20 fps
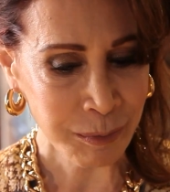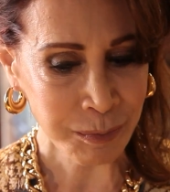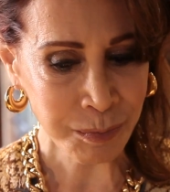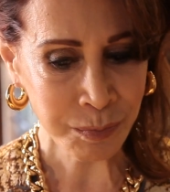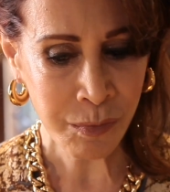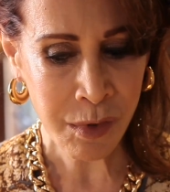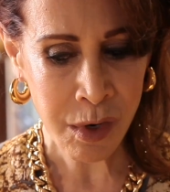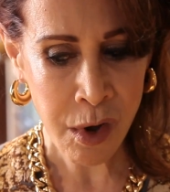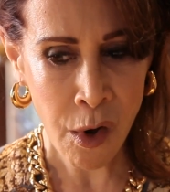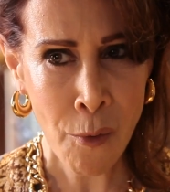
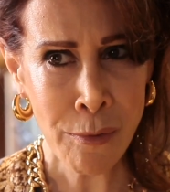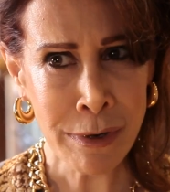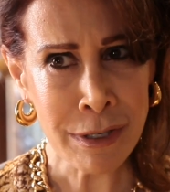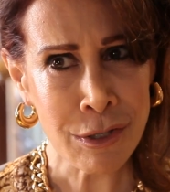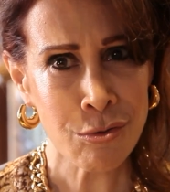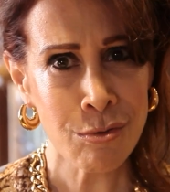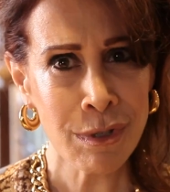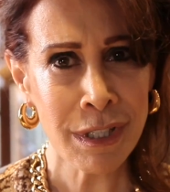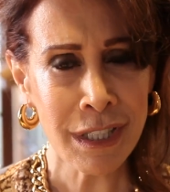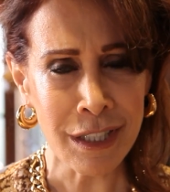Oh,
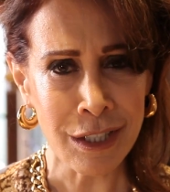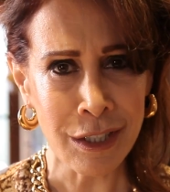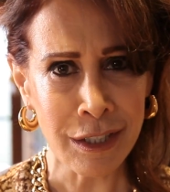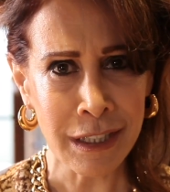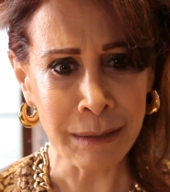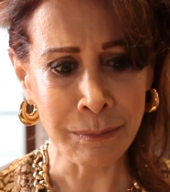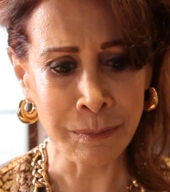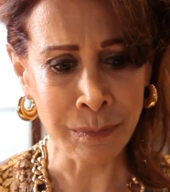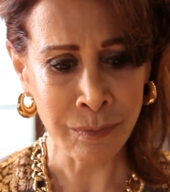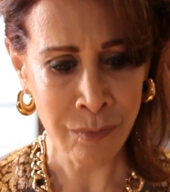it's really good.